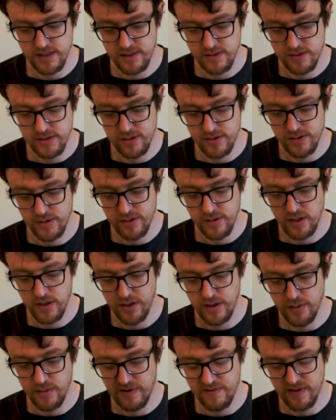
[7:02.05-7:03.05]
it to a
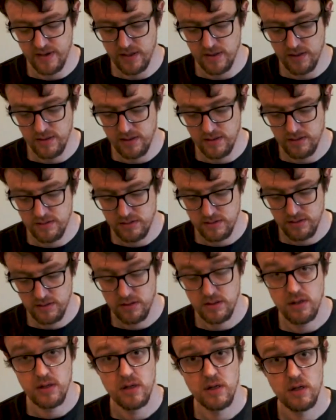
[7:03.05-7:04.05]
UFL
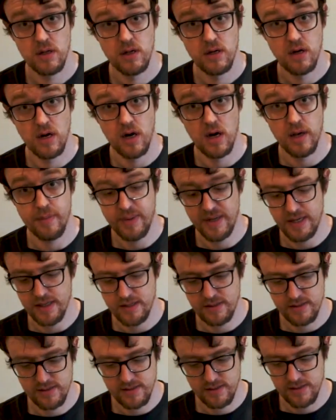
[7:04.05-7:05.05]

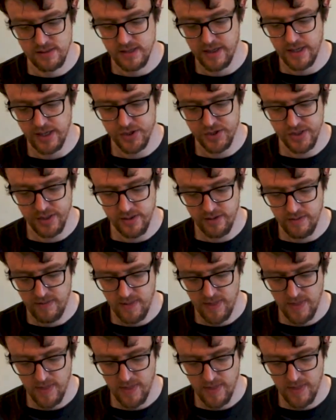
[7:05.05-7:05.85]
IPEX connection.